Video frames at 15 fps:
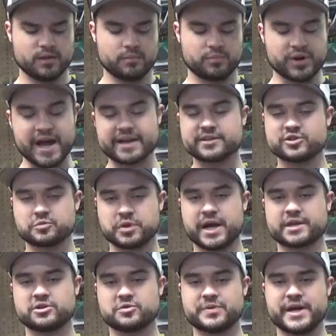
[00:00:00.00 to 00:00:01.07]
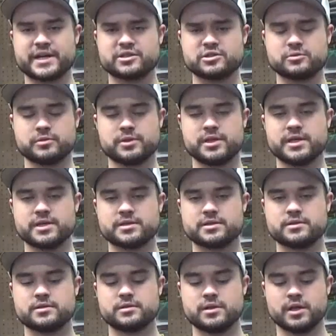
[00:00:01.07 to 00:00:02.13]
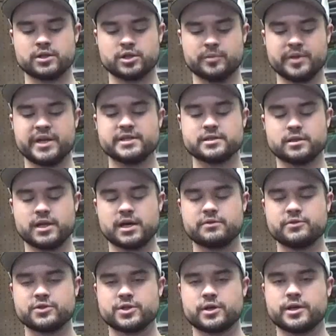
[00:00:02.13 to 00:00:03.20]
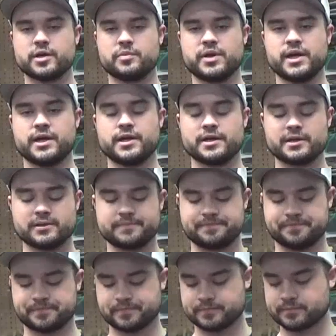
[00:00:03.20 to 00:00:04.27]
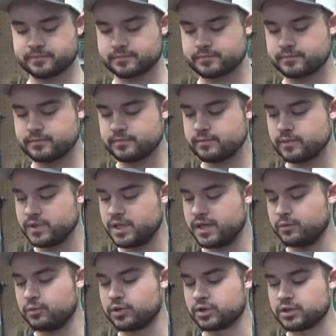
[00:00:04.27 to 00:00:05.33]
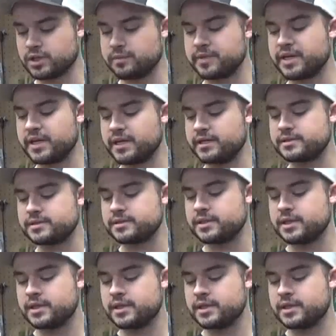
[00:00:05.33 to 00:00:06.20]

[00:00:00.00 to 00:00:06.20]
Practice, practice, practice with this. Eliminates a lot of your target panic. It will eliminate